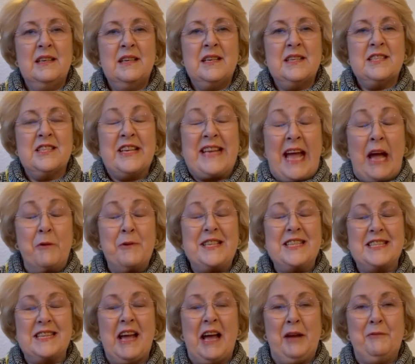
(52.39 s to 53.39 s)
So now it's
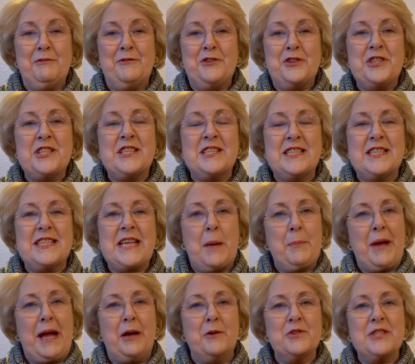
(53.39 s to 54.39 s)
time for us to step
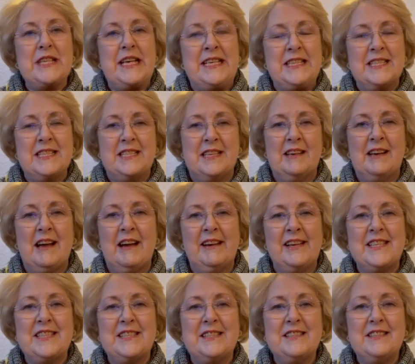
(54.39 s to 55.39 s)
out into the
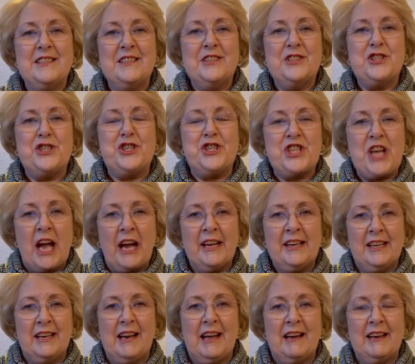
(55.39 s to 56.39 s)
light, to shine
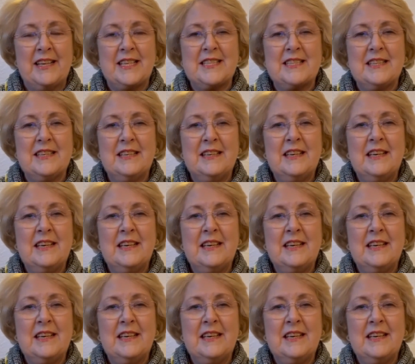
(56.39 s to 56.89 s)
a light,